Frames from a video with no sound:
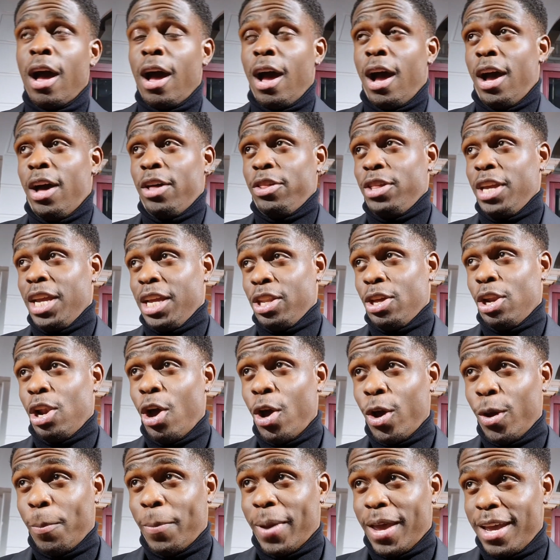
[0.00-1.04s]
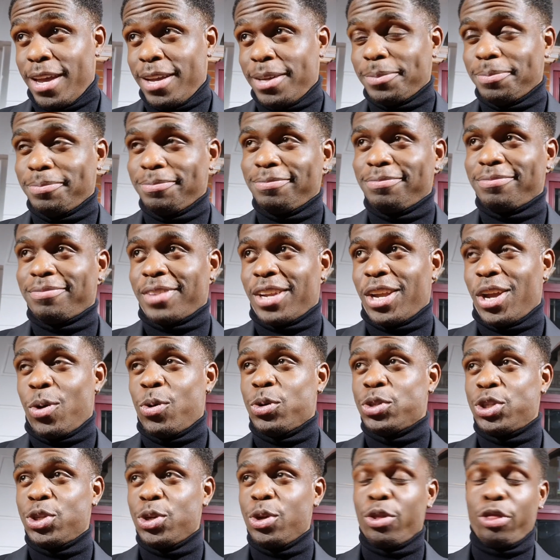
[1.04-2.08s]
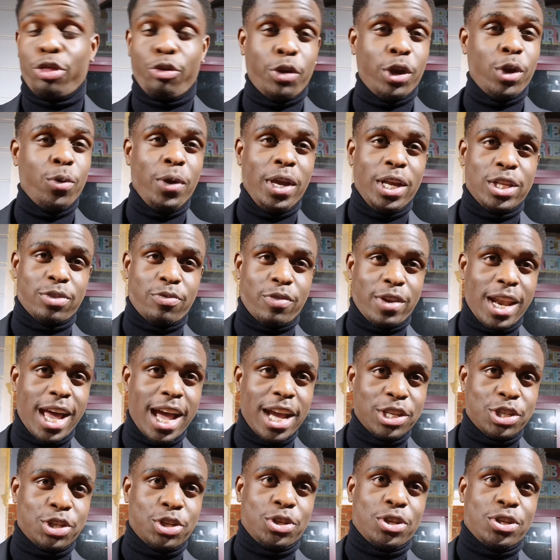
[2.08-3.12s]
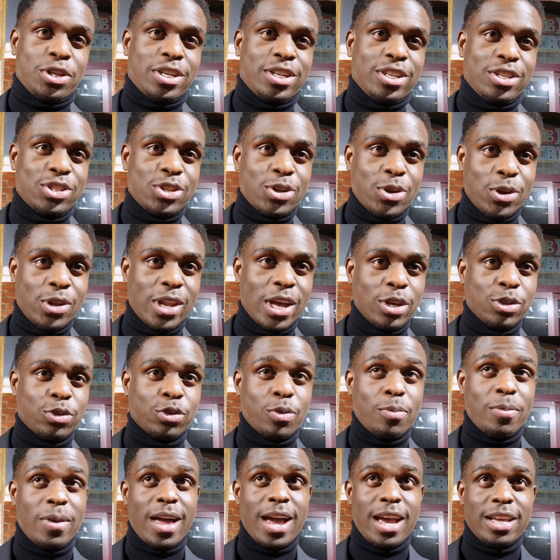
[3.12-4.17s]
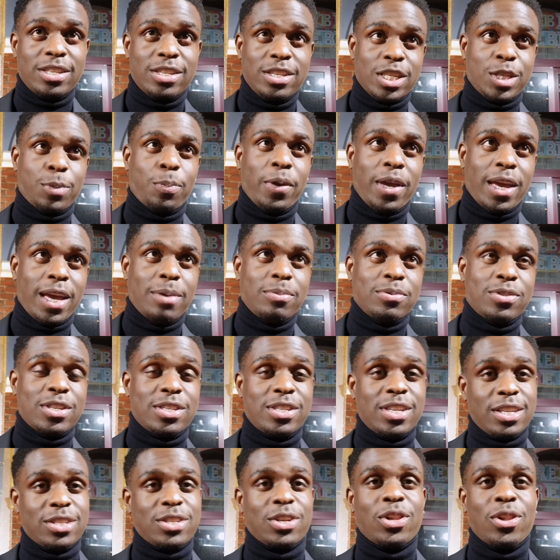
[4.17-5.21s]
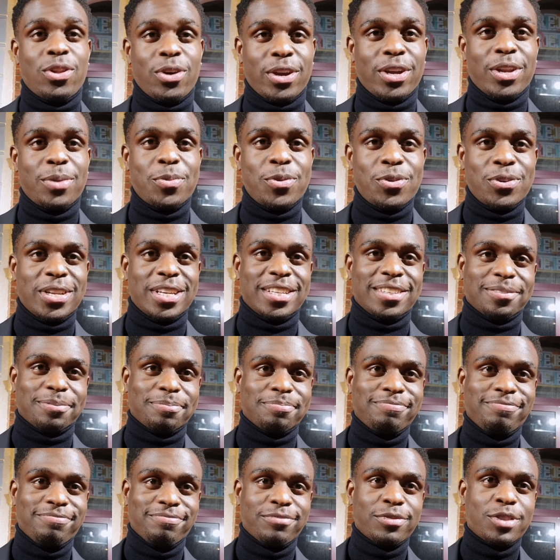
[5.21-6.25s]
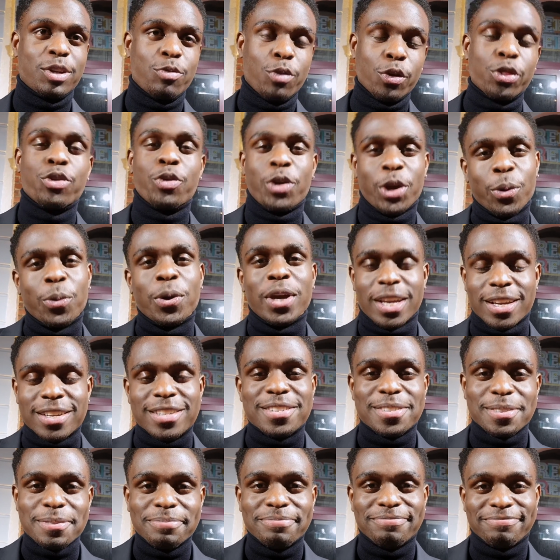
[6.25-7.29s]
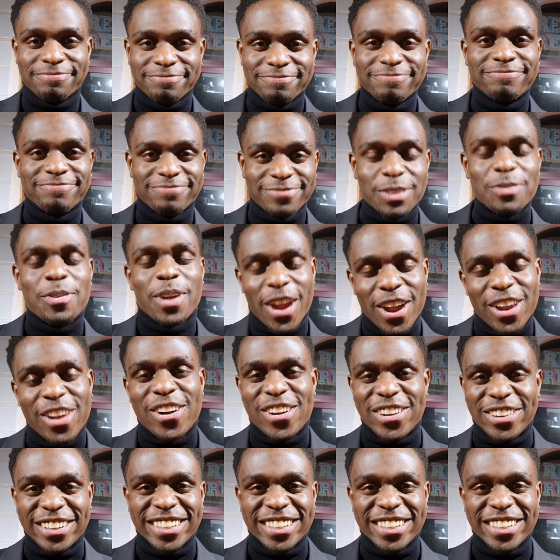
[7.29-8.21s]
I think the low bit doing three weeks of a night shoot. So that was from like 6 p.m. to 6 o'clock in the morning for three weeks. For me, very long.